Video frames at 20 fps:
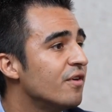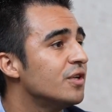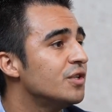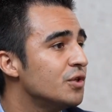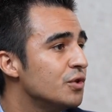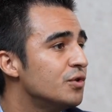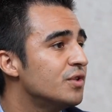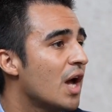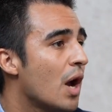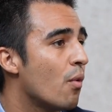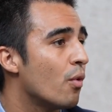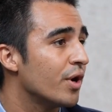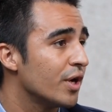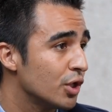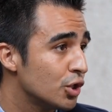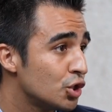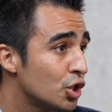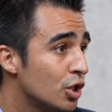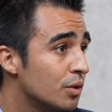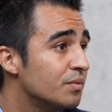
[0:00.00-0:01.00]
to Taiwan in
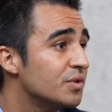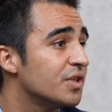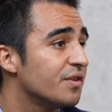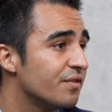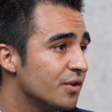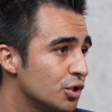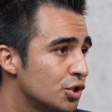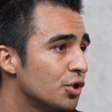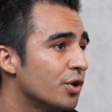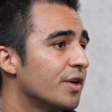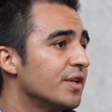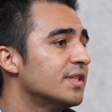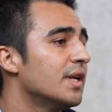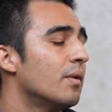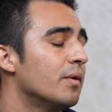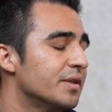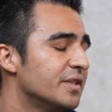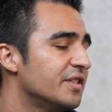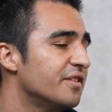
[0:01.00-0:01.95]
terms of ensuring Taiwan's